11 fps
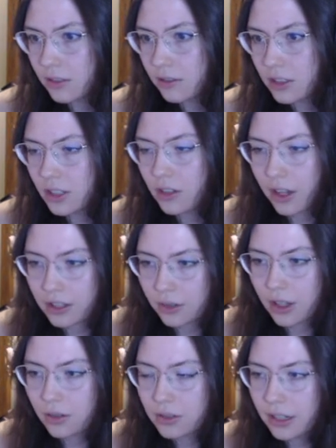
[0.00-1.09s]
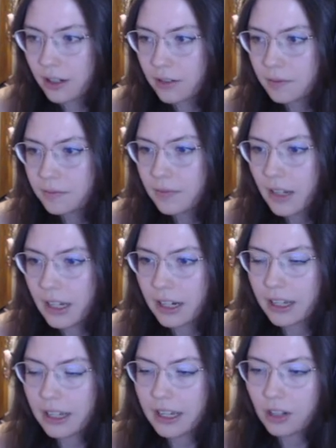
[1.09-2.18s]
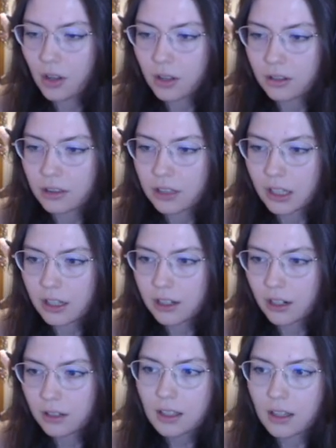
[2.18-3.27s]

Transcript: first, okay, so he goes here, and I had a long think here.